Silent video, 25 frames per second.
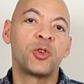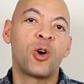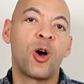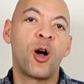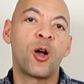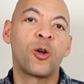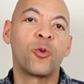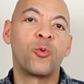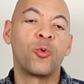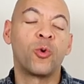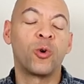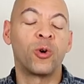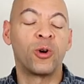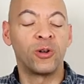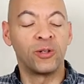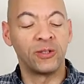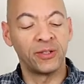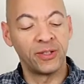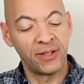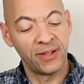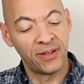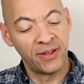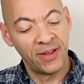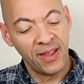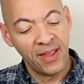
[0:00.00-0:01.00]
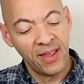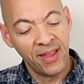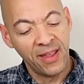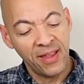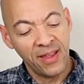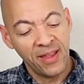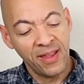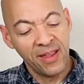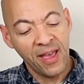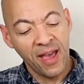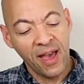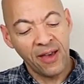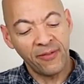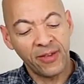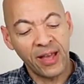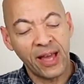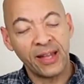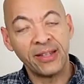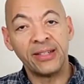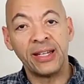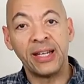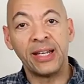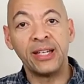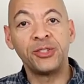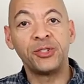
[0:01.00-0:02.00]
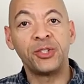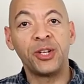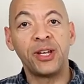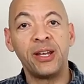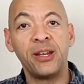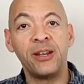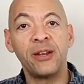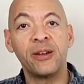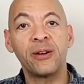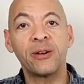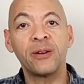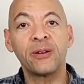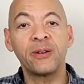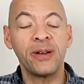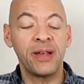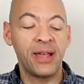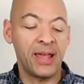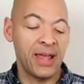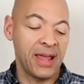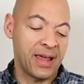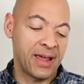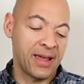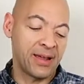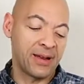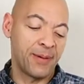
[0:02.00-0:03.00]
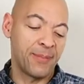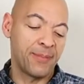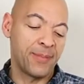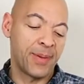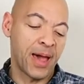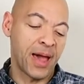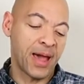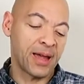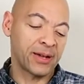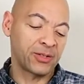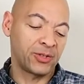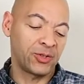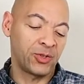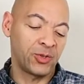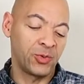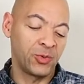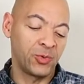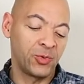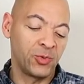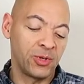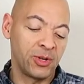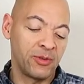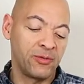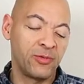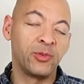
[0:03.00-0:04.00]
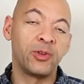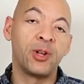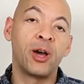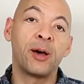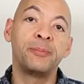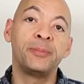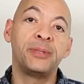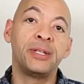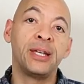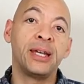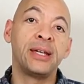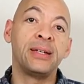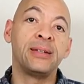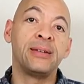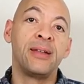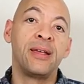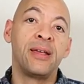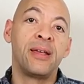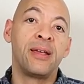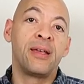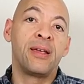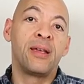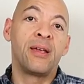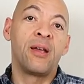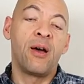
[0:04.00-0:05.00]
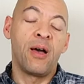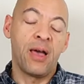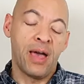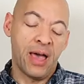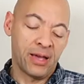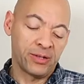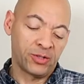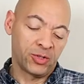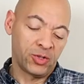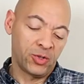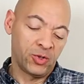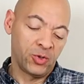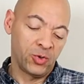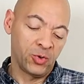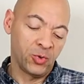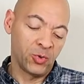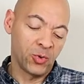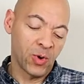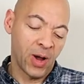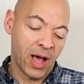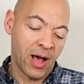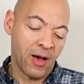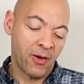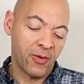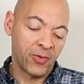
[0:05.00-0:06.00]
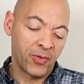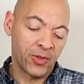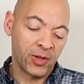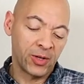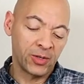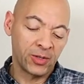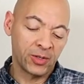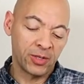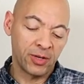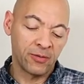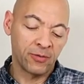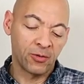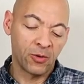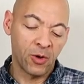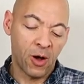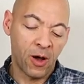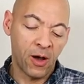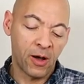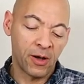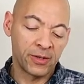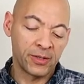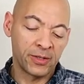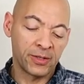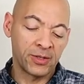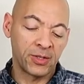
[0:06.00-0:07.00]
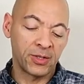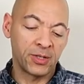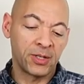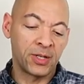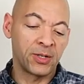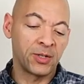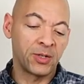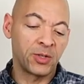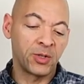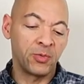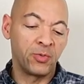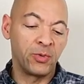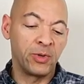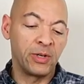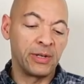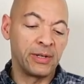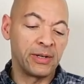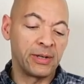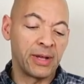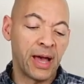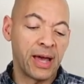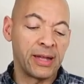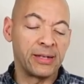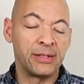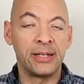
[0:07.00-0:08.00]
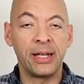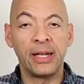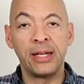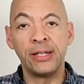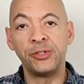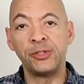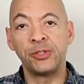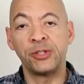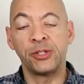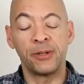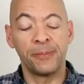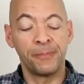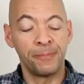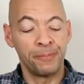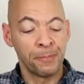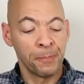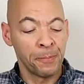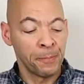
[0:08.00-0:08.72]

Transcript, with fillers: Dog World. I've got Deja here and I'm back to give you an update as to how things have gone since we got Deja.